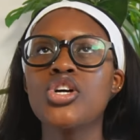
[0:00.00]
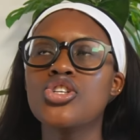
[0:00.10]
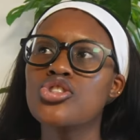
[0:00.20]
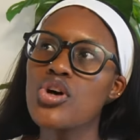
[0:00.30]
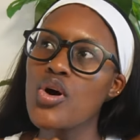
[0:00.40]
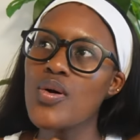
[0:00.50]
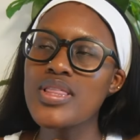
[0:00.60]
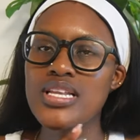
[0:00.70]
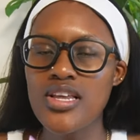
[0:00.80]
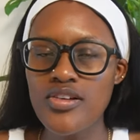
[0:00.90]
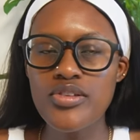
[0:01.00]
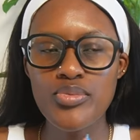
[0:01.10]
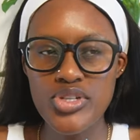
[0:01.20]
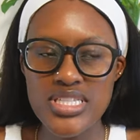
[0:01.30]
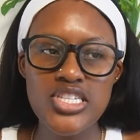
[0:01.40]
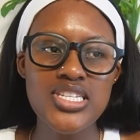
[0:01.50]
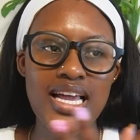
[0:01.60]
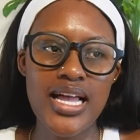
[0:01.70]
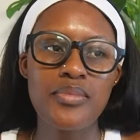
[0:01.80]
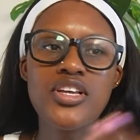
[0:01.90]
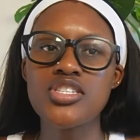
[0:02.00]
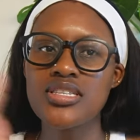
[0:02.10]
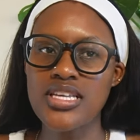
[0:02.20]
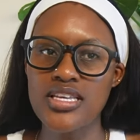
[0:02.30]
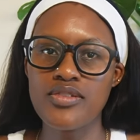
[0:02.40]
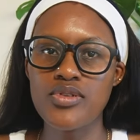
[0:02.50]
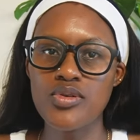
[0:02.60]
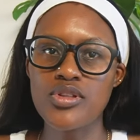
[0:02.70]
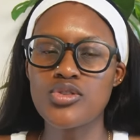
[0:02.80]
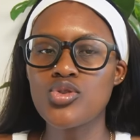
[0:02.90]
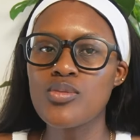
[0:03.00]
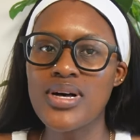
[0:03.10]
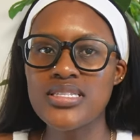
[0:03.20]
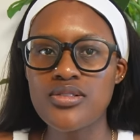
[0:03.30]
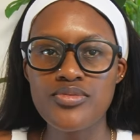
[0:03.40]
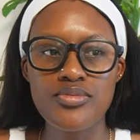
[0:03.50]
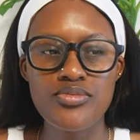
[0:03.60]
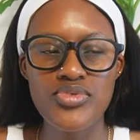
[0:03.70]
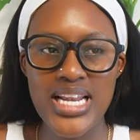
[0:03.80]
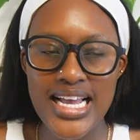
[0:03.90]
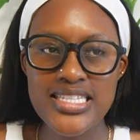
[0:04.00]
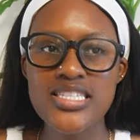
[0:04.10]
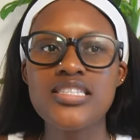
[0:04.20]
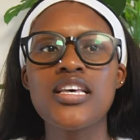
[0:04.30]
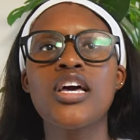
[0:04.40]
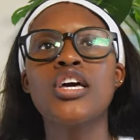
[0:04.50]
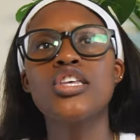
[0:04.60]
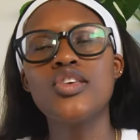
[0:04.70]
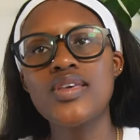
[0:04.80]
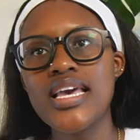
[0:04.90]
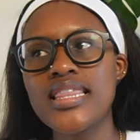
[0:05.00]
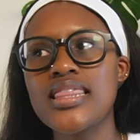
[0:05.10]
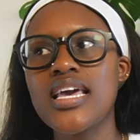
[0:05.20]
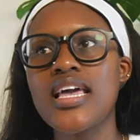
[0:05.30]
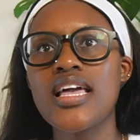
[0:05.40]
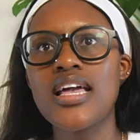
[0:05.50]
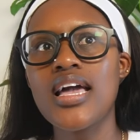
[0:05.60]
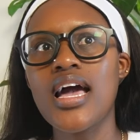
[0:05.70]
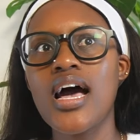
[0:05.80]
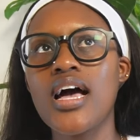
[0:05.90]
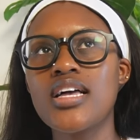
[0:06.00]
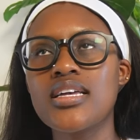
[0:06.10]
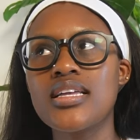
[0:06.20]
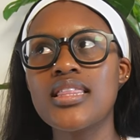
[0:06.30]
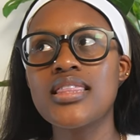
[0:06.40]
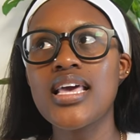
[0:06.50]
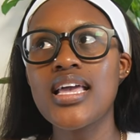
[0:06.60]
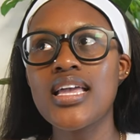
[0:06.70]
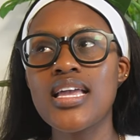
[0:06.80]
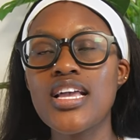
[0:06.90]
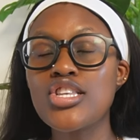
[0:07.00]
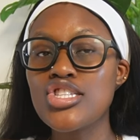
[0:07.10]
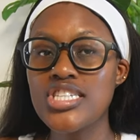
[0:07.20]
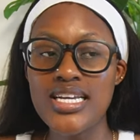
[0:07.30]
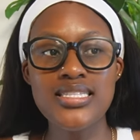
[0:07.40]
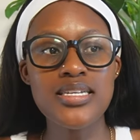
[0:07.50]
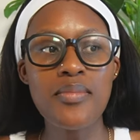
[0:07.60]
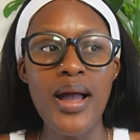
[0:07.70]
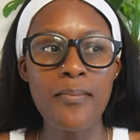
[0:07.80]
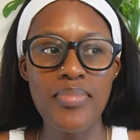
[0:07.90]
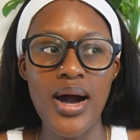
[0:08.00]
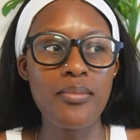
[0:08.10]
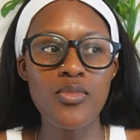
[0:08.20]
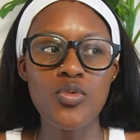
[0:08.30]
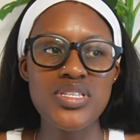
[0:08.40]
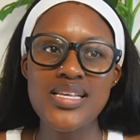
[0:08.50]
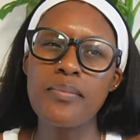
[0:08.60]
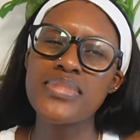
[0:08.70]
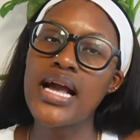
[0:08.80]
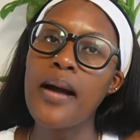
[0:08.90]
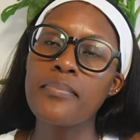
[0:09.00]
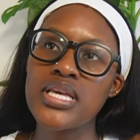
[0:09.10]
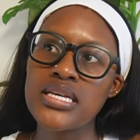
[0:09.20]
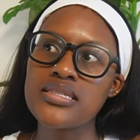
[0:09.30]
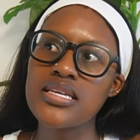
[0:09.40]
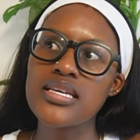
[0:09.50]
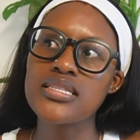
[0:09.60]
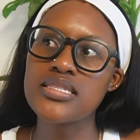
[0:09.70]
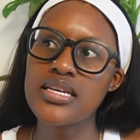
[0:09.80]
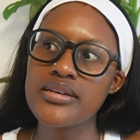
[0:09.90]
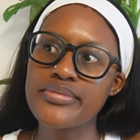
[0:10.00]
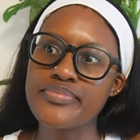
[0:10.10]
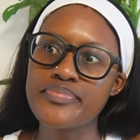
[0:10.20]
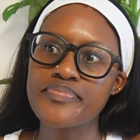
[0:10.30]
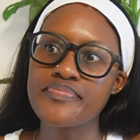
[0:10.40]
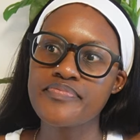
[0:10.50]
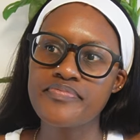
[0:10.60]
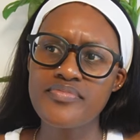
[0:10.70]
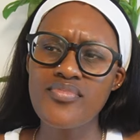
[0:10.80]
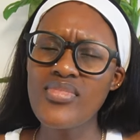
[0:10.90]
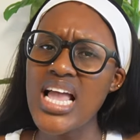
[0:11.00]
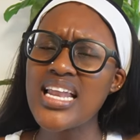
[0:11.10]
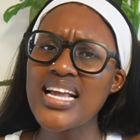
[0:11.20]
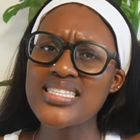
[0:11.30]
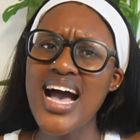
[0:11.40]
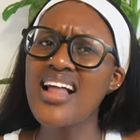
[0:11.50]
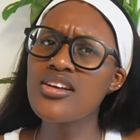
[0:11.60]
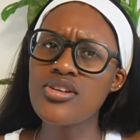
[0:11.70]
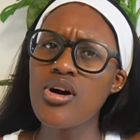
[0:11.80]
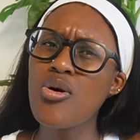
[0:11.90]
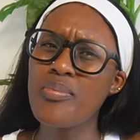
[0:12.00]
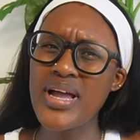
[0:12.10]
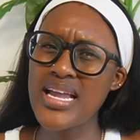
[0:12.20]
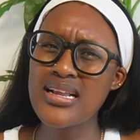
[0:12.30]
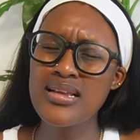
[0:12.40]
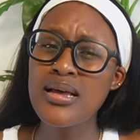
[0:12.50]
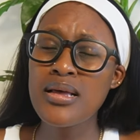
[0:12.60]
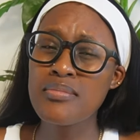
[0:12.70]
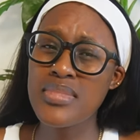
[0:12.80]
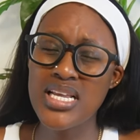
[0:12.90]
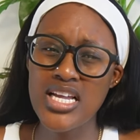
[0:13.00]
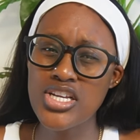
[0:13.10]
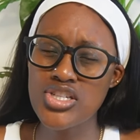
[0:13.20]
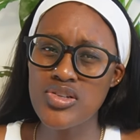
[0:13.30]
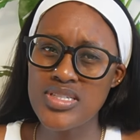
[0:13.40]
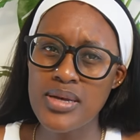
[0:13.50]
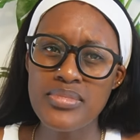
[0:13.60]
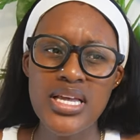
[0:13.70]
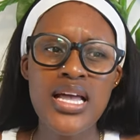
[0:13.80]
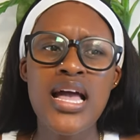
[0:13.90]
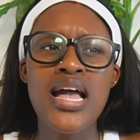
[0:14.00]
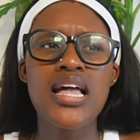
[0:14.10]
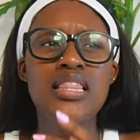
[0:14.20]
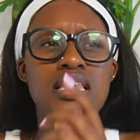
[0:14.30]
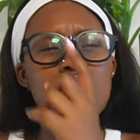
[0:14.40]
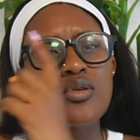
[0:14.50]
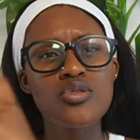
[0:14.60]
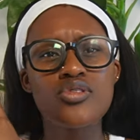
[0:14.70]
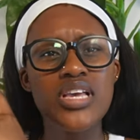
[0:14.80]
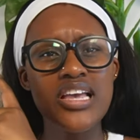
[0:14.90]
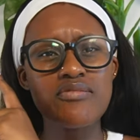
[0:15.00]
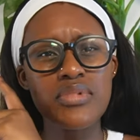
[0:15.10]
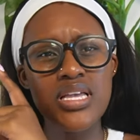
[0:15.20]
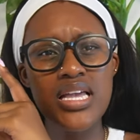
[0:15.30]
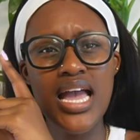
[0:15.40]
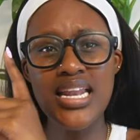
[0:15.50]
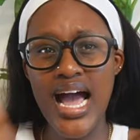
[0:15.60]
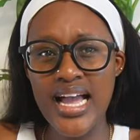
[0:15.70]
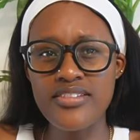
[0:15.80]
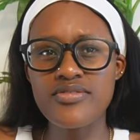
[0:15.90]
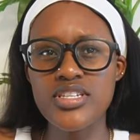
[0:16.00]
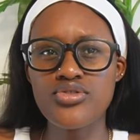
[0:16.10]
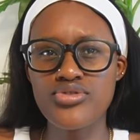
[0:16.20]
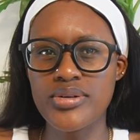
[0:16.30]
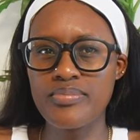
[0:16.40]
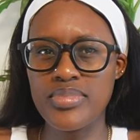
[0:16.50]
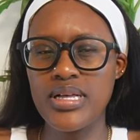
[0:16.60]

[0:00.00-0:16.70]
So the day of your procedure, like I mentioned, they give you the two muscle relaxers. You get there, they injected my bum with something. I'm guessing it's like Tylenol or pain medication or something, and then they also gave me an IV drip.